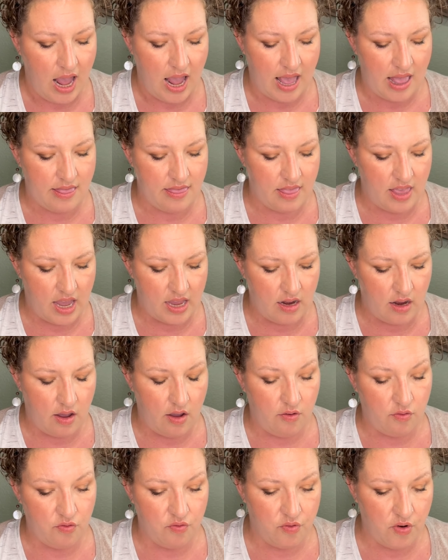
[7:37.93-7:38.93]
And then
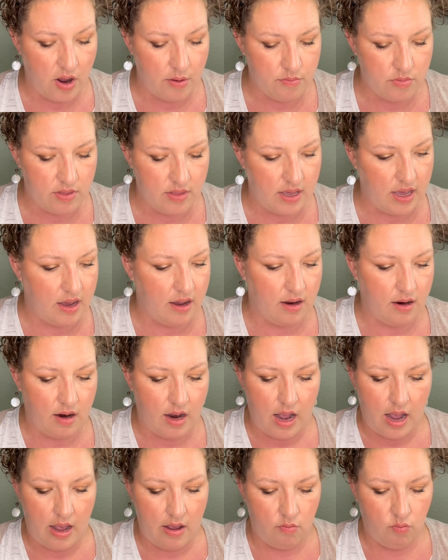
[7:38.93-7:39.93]
from there,
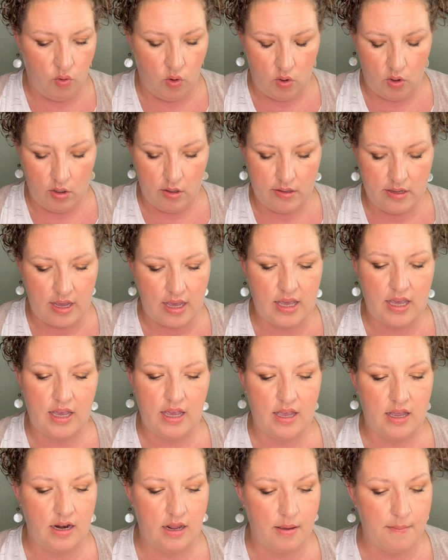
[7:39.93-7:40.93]
I rolled
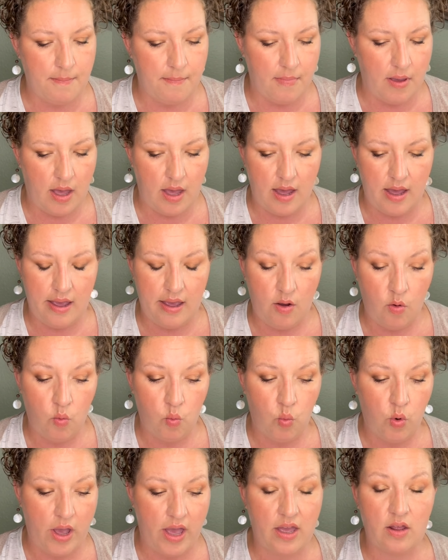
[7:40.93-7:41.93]
in my
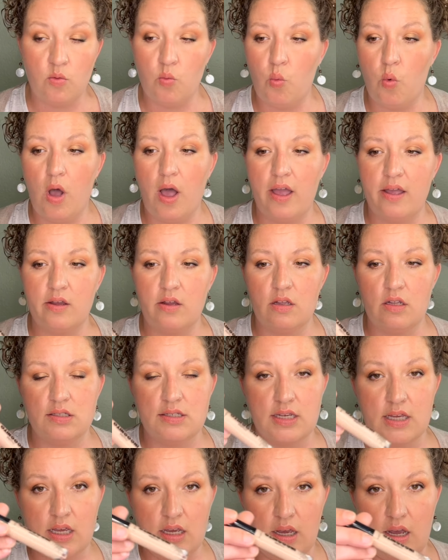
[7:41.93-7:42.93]
Wet n Wild
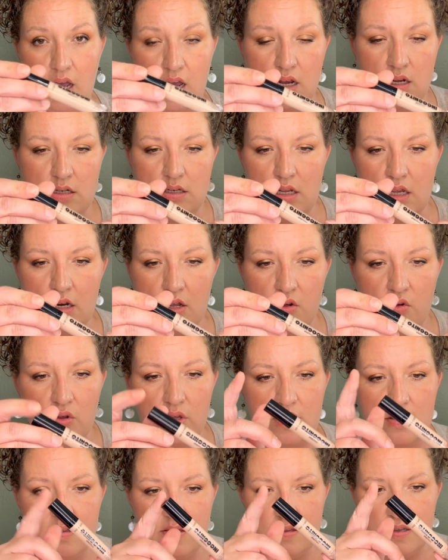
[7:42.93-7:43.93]
Incognito
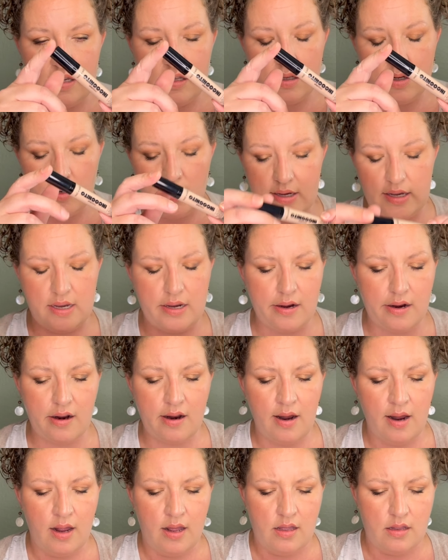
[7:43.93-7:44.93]
Concealer
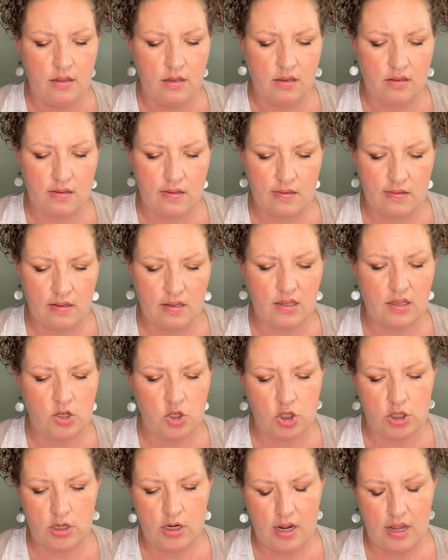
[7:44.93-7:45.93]
here. This is in the
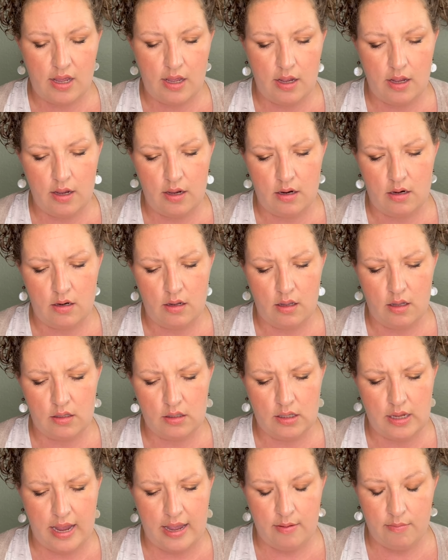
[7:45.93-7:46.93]
shade
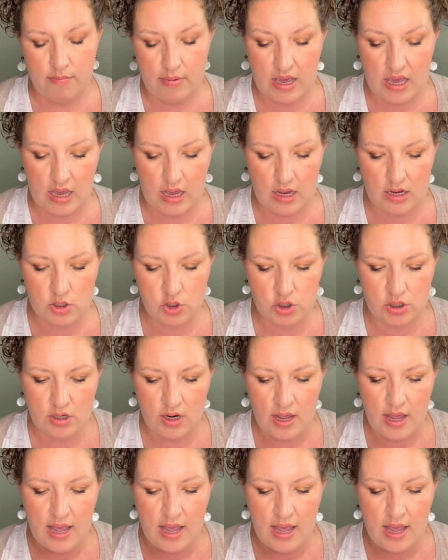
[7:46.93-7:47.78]
Light Beige.